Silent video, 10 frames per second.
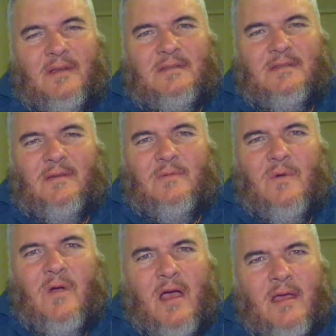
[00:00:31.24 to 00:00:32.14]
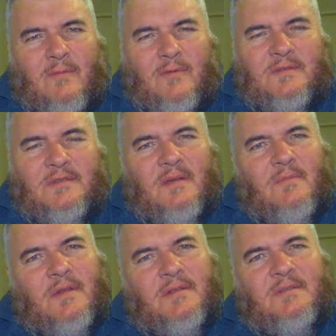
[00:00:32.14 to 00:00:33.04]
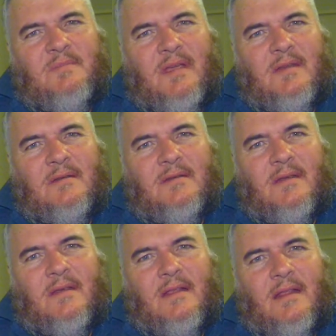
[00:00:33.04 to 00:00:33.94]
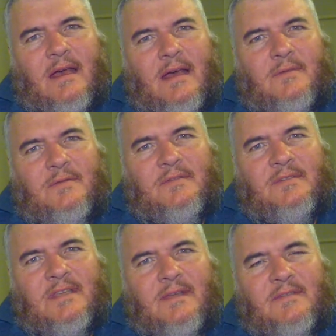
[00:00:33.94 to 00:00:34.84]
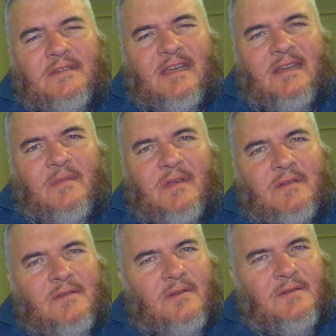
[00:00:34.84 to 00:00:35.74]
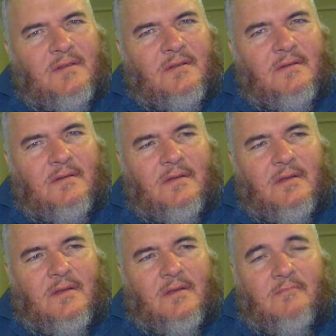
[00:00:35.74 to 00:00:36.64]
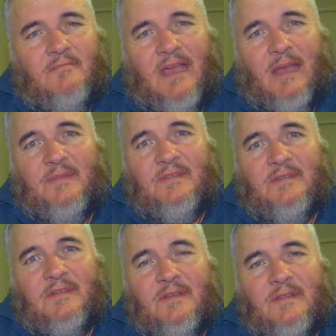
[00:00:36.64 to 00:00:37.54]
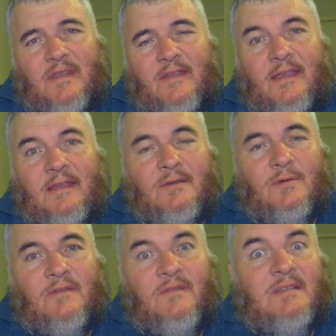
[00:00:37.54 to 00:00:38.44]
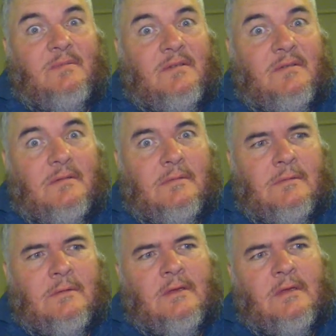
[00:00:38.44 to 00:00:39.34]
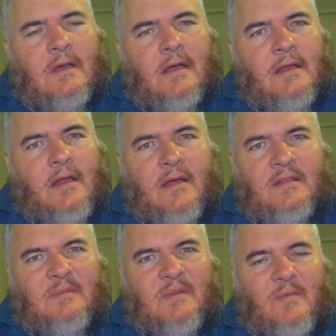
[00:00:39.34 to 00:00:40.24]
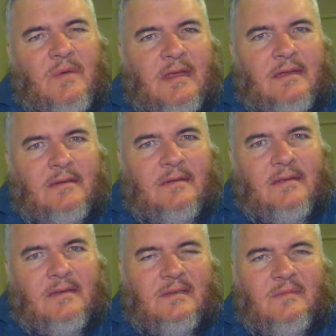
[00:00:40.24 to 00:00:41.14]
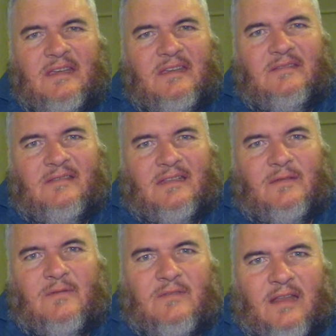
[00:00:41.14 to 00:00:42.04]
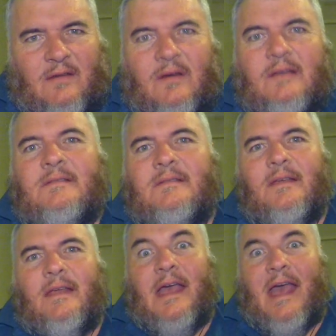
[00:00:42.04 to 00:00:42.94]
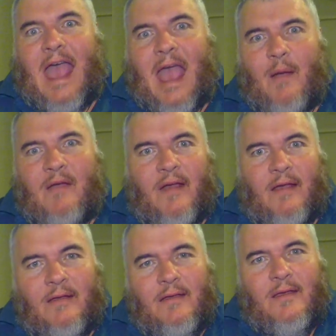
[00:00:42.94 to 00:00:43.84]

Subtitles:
So why would someone spend $117 million on it? Perhaps they think it's a good investment. I don't know, it's a bit weird. To me, it doesn't look that nice. However,